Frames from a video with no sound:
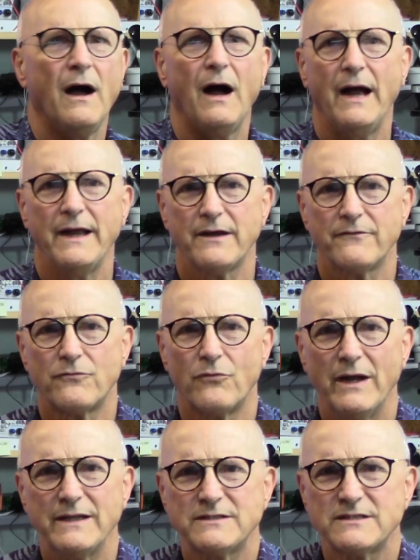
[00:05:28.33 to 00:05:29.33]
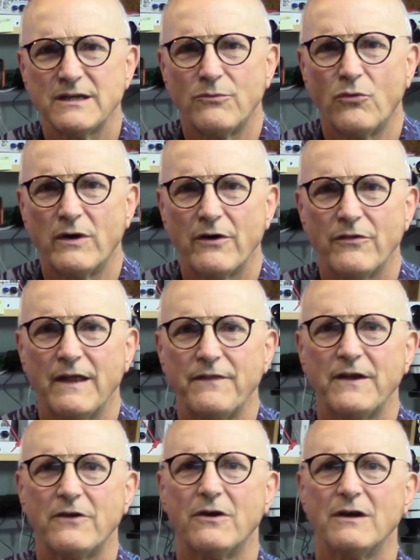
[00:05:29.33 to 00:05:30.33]
I have read somewhere that
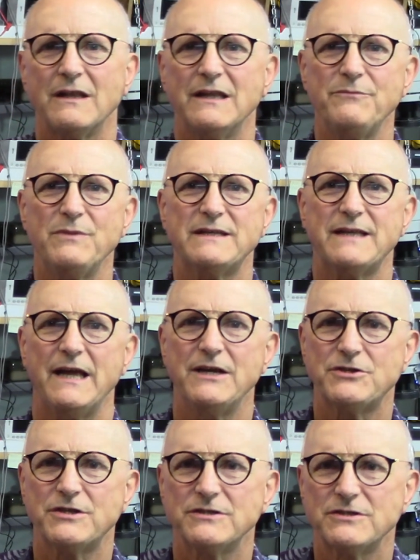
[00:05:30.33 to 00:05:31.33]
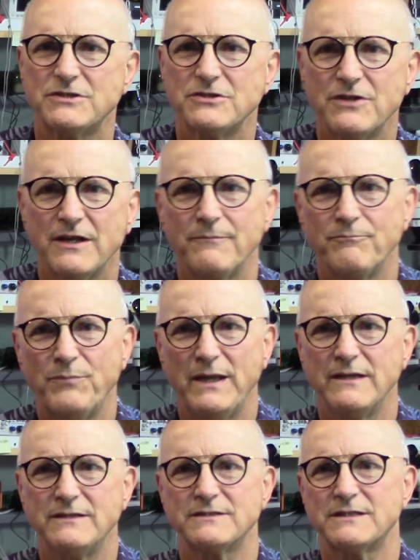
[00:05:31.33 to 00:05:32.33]
there are limitations to the
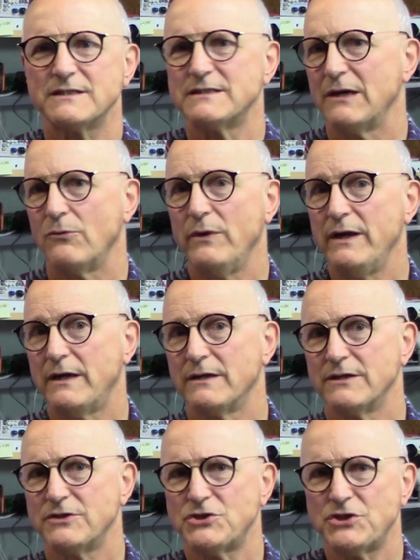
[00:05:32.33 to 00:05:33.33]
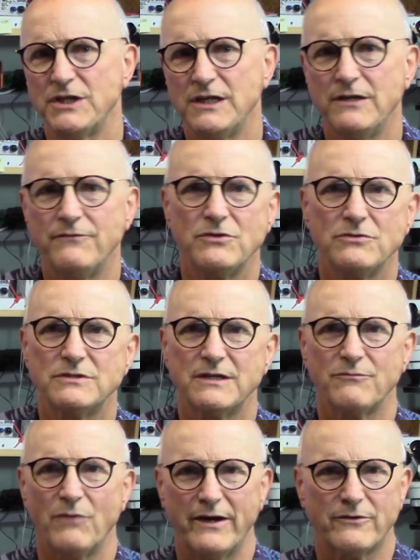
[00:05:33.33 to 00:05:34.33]
impedances that we can achieve
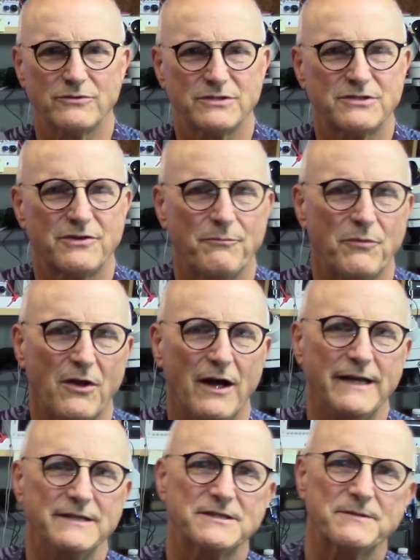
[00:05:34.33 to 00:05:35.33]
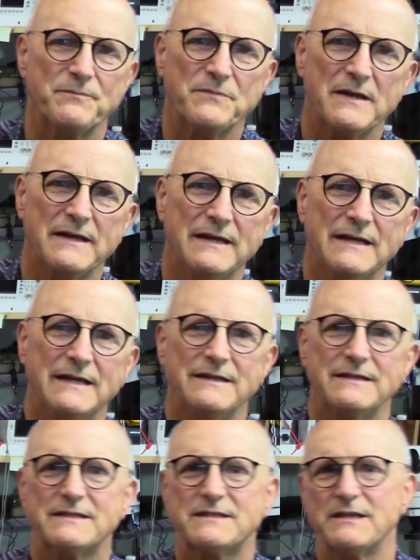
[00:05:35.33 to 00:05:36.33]
using microstrip lines.
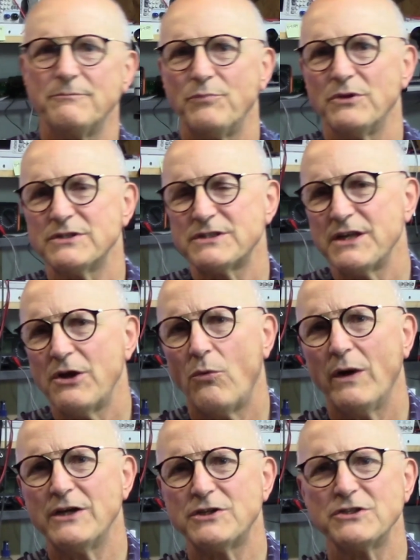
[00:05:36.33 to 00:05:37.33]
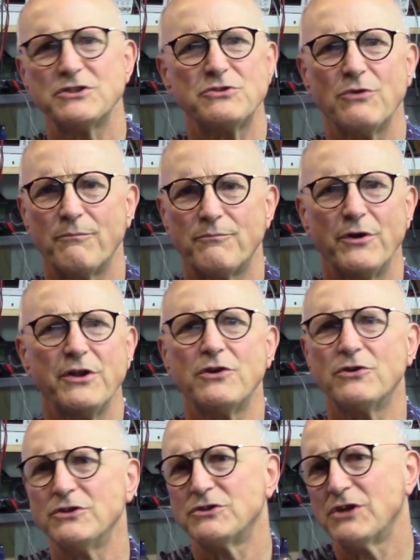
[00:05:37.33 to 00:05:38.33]
The simplest equations do a pretty
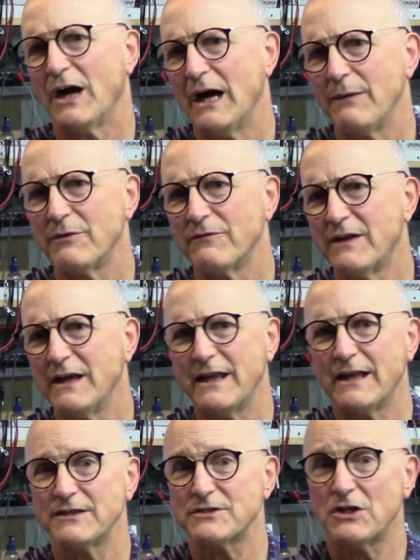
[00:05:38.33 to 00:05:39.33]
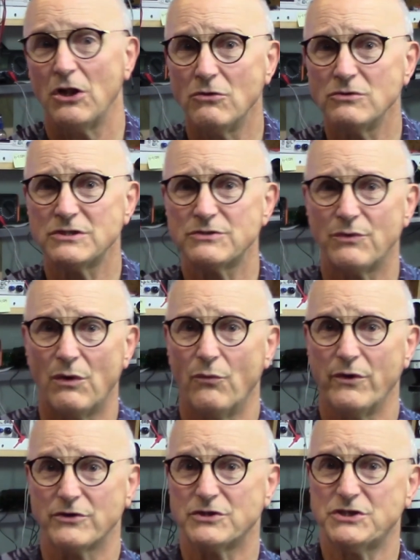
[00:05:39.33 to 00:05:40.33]
good job of getting us close to what
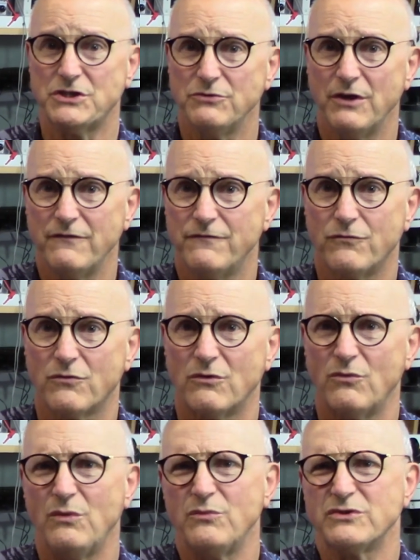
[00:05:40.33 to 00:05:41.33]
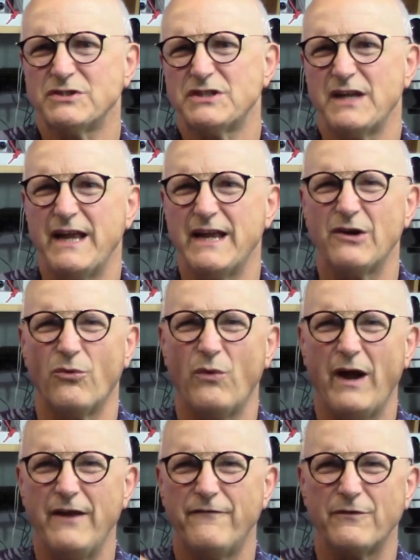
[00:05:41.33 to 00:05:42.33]
we're shooting for when we're staying
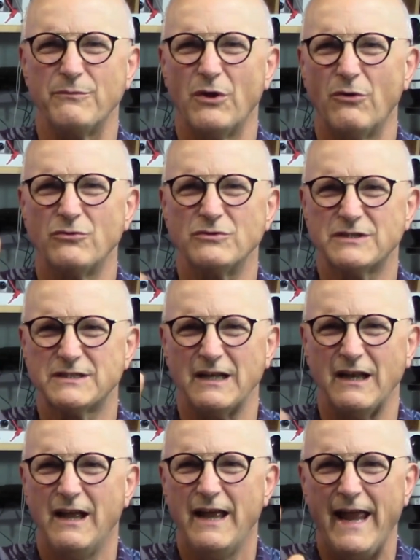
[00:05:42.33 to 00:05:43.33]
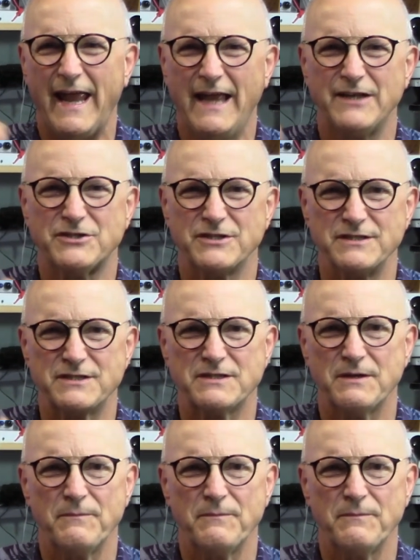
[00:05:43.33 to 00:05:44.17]
away from those edges.